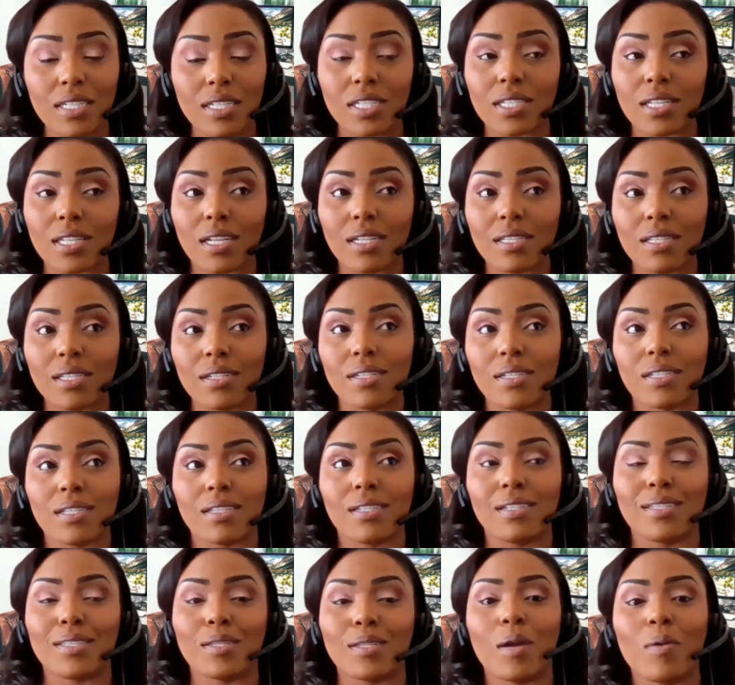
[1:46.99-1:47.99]
She's like,
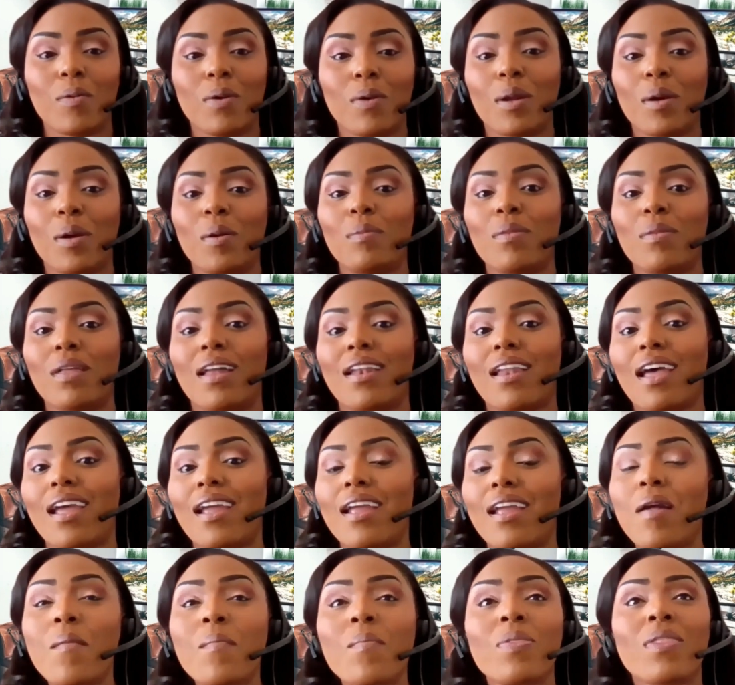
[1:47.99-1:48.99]
"Seriously." So I went home that
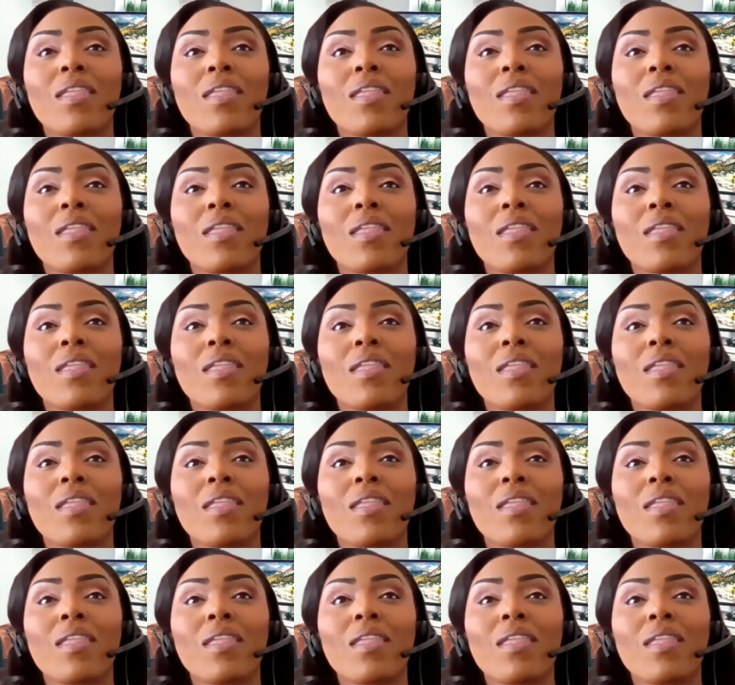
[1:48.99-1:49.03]
night.